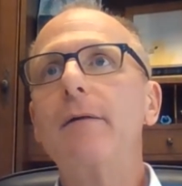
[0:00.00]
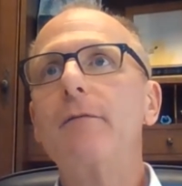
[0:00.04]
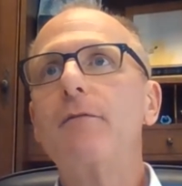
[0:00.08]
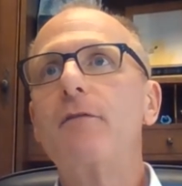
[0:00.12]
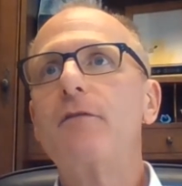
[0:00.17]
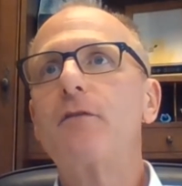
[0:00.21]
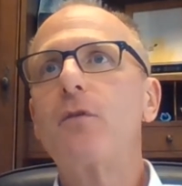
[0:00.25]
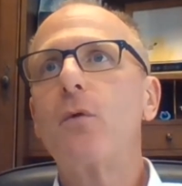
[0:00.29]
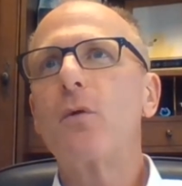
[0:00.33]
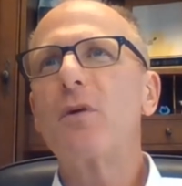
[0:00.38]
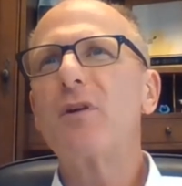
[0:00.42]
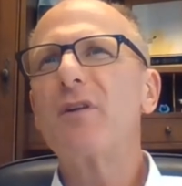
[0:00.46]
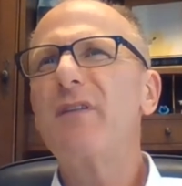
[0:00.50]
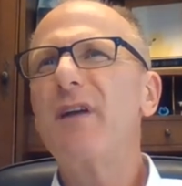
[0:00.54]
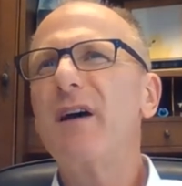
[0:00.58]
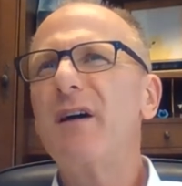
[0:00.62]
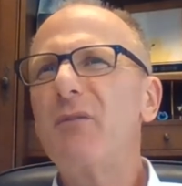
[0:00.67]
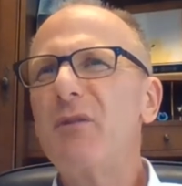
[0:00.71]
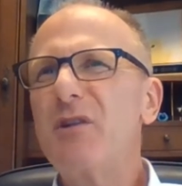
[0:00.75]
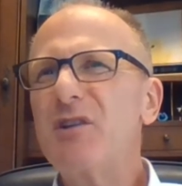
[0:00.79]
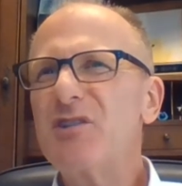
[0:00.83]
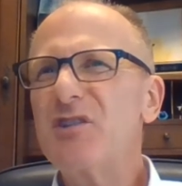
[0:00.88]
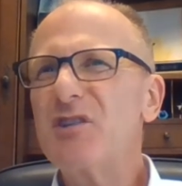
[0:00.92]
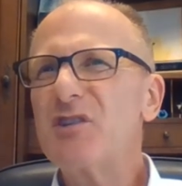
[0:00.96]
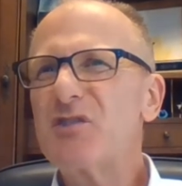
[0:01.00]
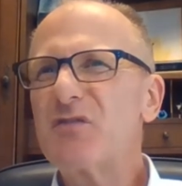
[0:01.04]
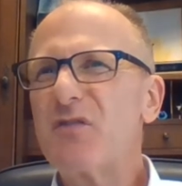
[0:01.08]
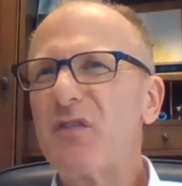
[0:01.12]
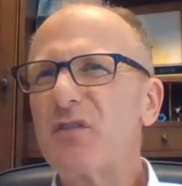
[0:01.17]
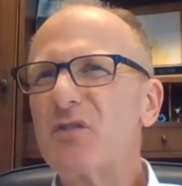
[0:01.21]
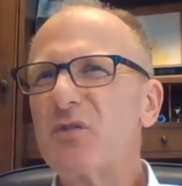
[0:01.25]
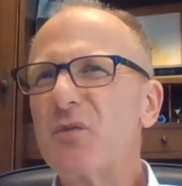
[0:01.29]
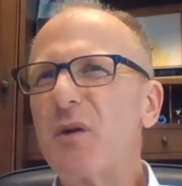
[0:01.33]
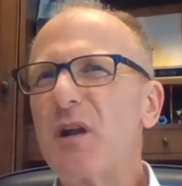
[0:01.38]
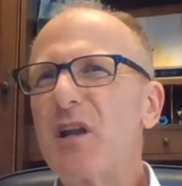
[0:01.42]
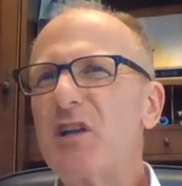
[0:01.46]
what is this,
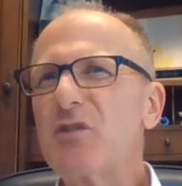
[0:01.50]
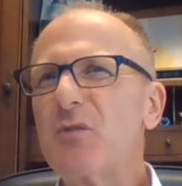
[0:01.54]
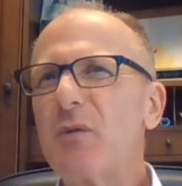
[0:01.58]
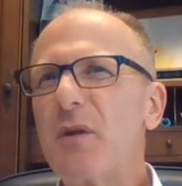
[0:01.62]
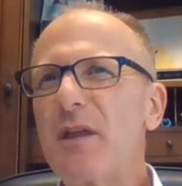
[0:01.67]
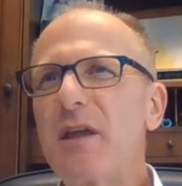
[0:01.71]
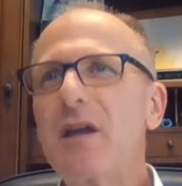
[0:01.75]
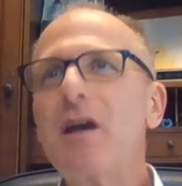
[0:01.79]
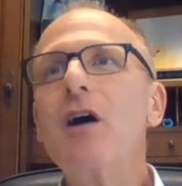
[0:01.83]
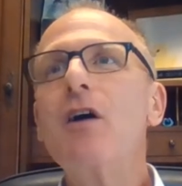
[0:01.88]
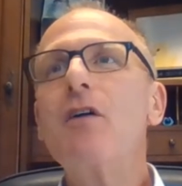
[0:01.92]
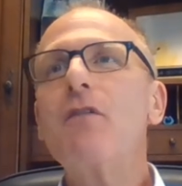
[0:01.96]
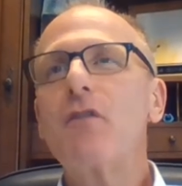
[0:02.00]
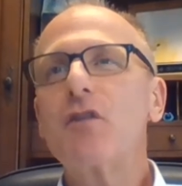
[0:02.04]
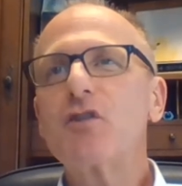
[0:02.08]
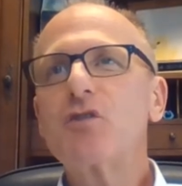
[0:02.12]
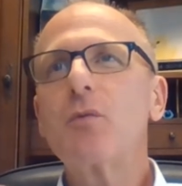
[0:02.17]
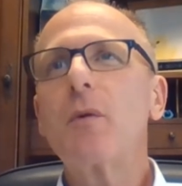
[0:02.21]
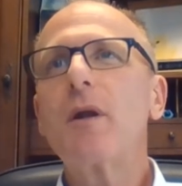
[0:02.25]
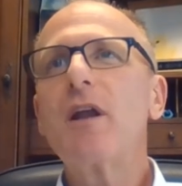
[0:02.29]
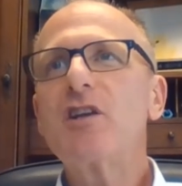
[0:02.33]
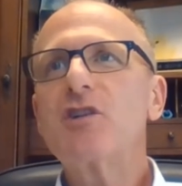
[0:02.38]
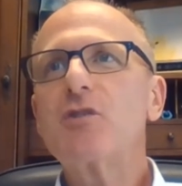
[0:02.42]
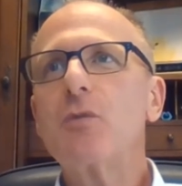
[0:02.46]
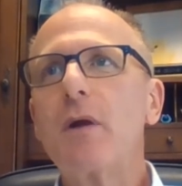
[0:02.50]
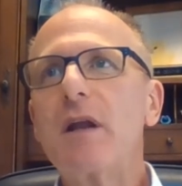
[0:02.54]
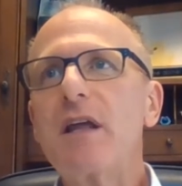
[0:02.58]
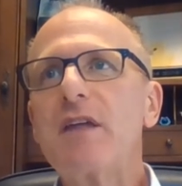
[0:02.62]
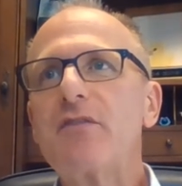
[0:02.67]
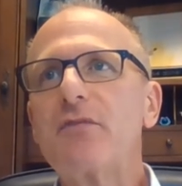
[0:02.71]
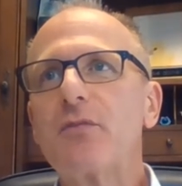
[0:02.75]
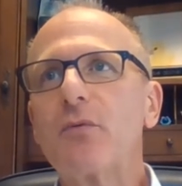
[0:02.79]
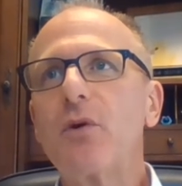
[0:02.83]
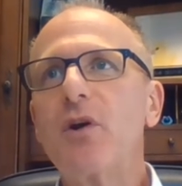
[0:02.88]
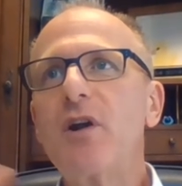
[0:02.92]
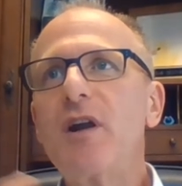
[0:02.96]
2020? For
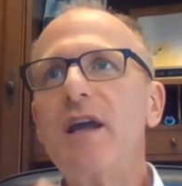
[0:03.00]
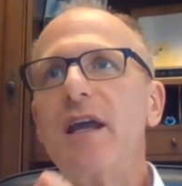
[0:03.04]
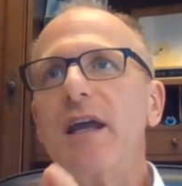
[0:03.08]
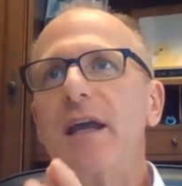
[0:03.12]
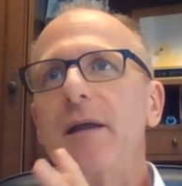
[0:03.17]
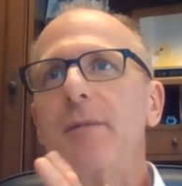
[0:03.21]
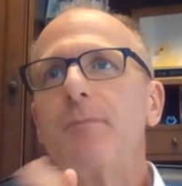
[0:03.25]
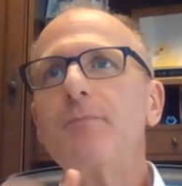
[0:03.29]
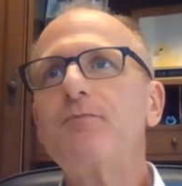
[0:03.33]
2023,